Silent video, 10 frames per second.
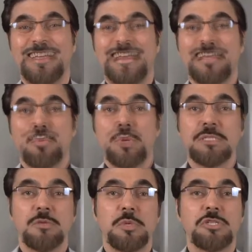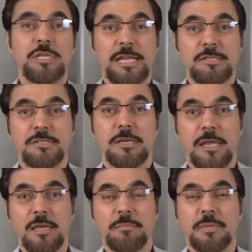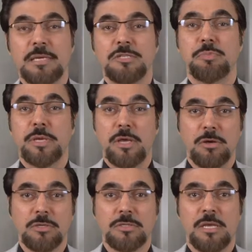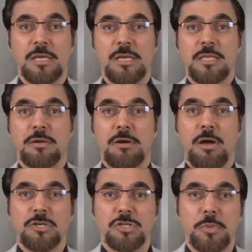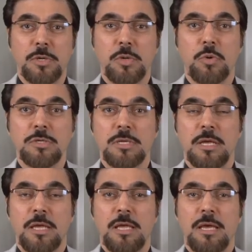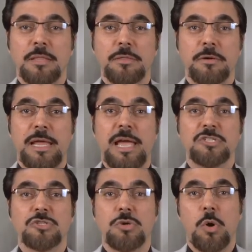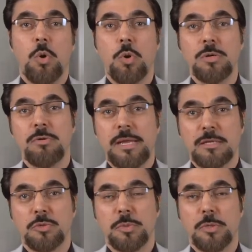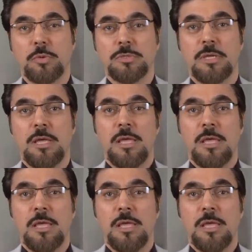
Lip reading: The reason we changed the name is because they're entrepreneurs and they're extraordinary entrepreneurs.